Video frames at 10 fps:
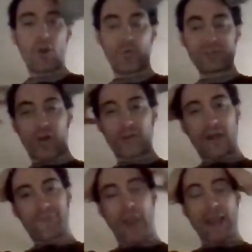who was on
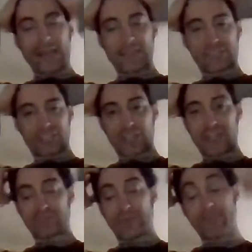Friday's
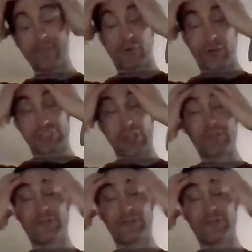This Week in Bitcoin show,